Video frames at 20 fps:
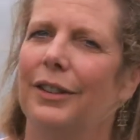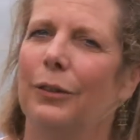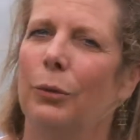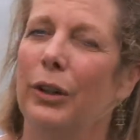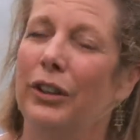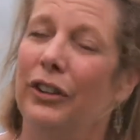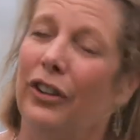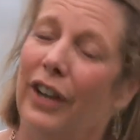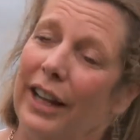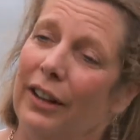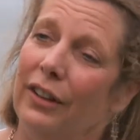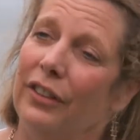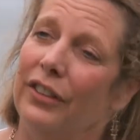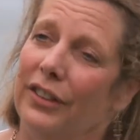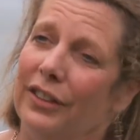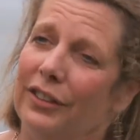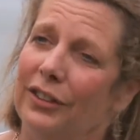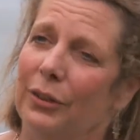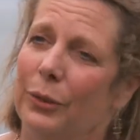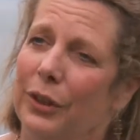what your health
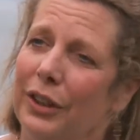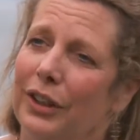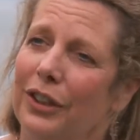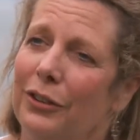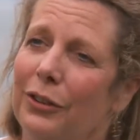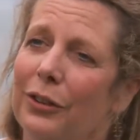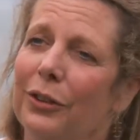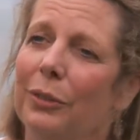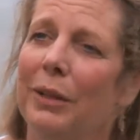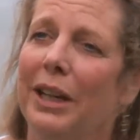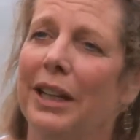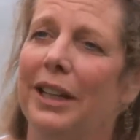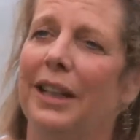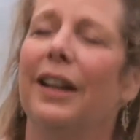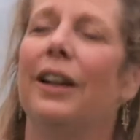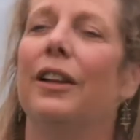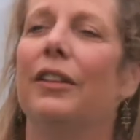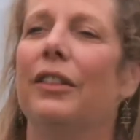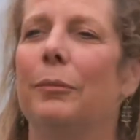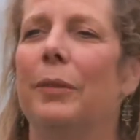is and what are you going to do to make it
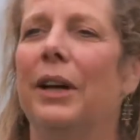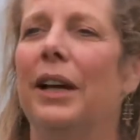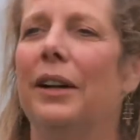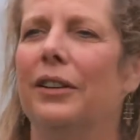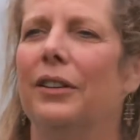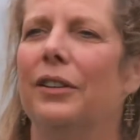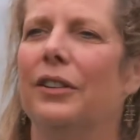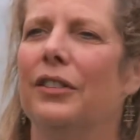health better.